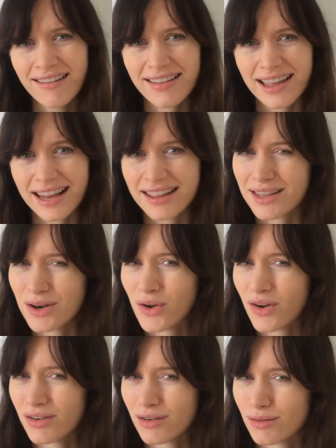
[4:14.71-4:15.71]
Like, they're
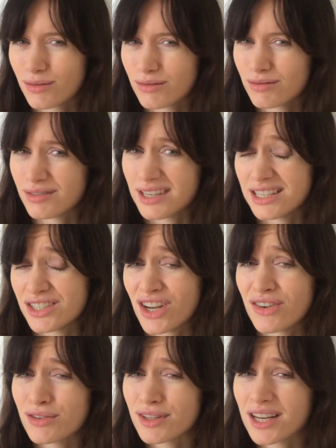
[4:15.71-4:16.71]
not, in
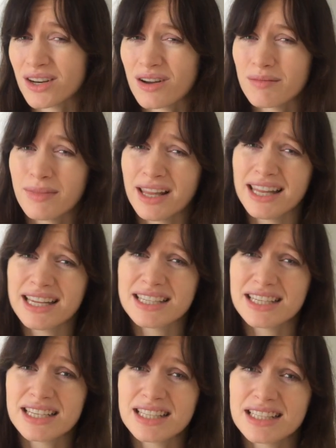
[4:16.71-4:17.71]
general, they're not
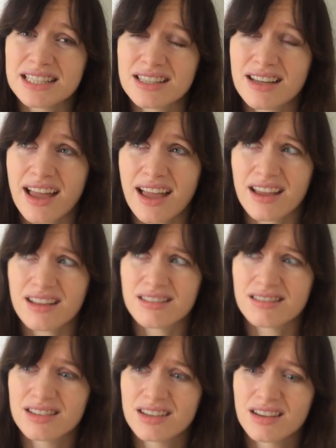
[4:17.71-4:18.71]
malicious
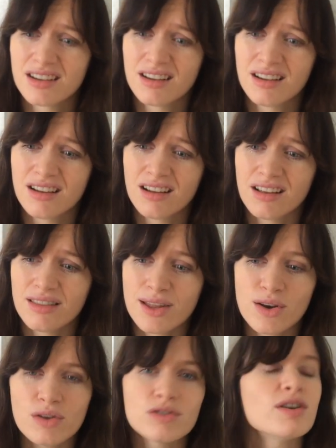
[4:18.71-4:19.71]
and they're
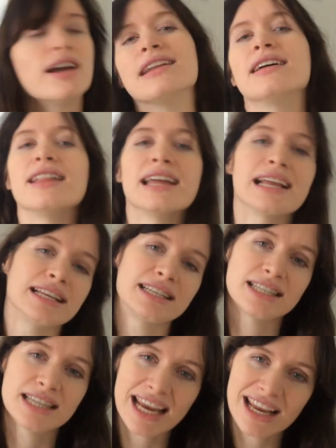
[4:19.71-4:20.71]
not trying to like
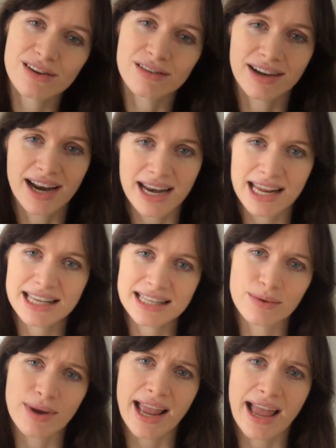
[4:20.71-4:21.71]
cheat or find an
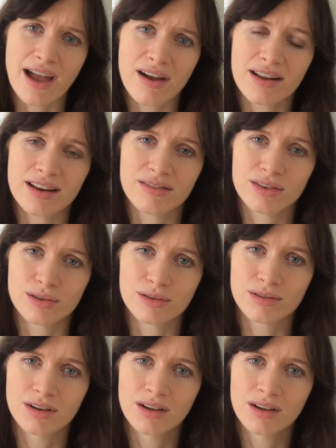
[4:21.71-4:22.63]
easy way out. And if you